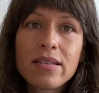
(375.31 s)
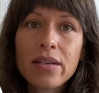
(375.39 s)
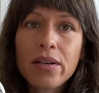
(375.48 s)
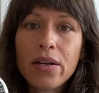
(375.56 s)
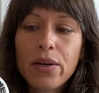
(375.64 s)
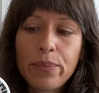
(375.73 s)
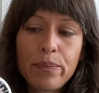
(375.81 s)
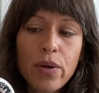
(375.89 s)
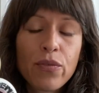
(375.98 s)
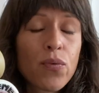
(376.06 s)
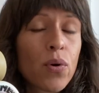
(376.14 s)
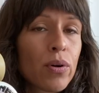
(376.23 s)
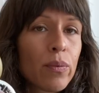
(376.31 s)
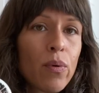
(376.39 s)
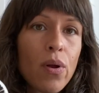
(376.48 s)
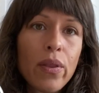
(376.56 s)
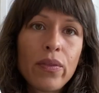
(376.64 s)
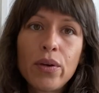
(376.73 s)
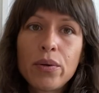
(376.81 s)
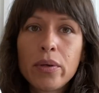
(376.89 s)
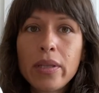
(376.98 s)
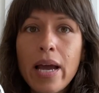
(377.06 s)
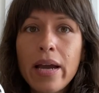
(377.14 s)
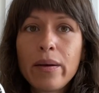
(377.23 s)
They're affordable and they're
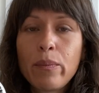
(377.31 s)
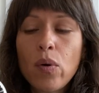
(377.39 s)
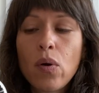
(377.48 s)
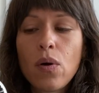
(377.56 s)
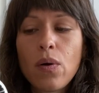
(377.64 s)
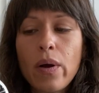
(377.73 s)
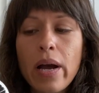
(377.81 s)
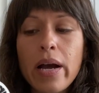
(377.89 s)
reliable.